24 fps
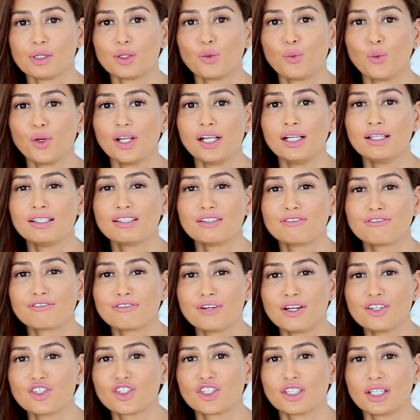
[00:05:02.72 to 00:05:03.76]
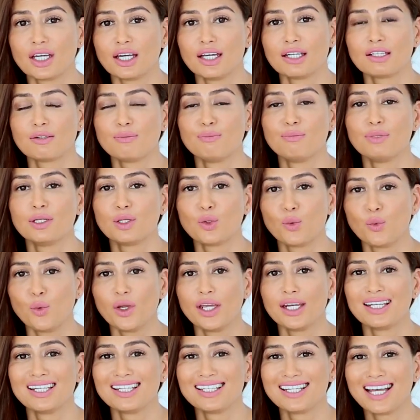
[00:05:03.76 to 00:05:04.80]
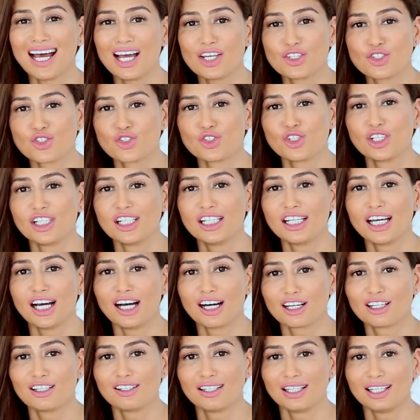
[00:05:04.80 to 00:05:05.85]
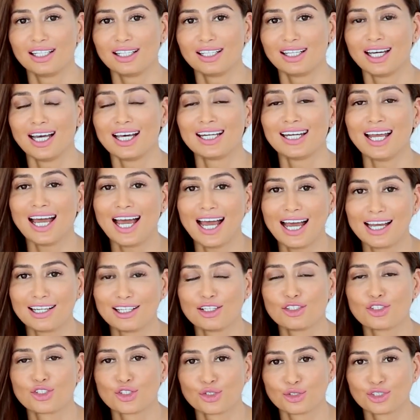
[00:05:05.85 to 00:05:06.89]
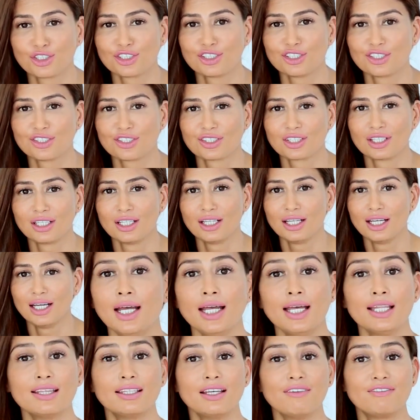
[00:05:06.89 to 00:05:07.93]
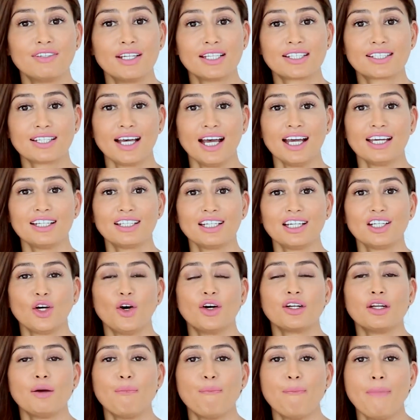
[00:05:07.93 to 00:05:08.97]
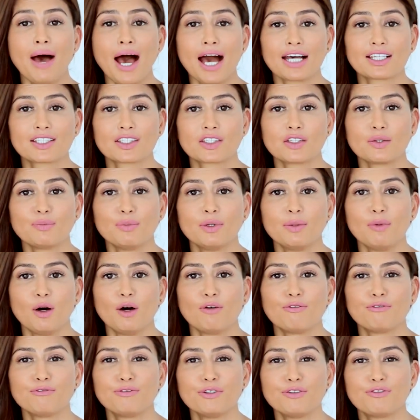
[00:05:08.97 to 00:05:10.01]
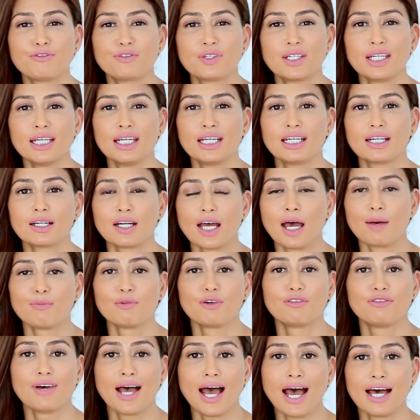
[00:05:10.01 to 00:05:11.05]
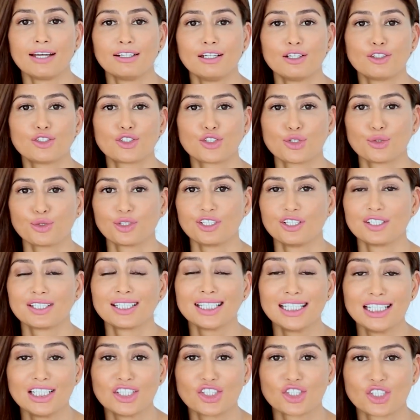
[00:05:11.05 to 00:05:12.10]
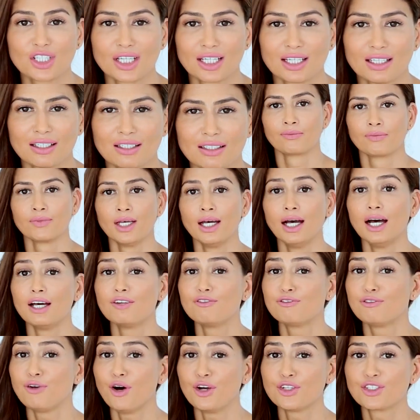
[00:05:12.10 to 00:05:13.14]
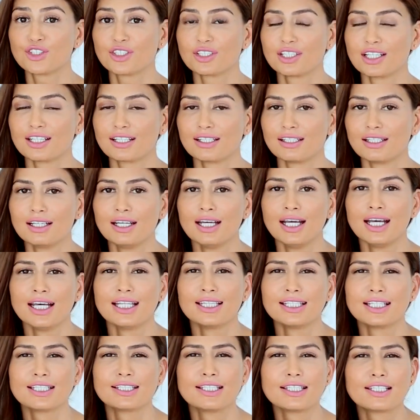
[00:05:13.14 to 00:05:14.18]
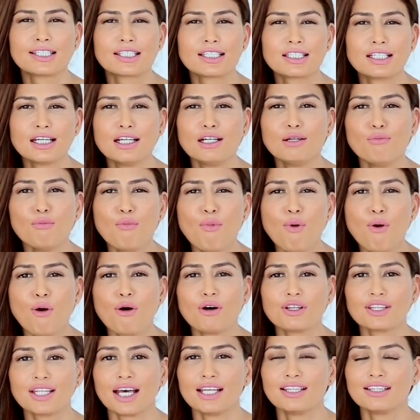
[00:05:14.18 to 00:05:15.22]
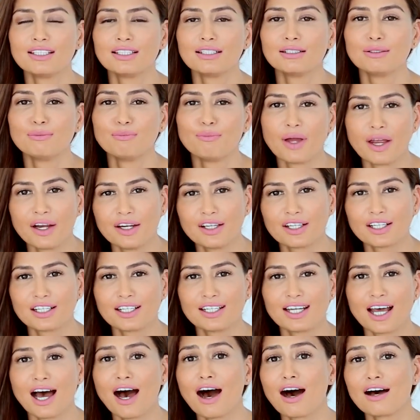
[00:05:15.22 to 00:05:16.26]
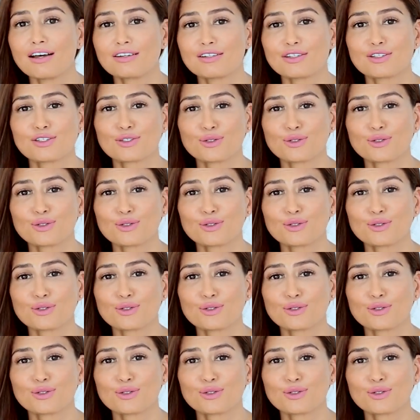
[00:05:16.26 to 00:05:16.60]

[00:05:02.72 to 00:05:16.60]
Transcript: but will differentiate between naturally occurring and added sugars. They've decided on a maximum of 50 gram of added sugars each day. Unfortunately, this is still more than the American Heart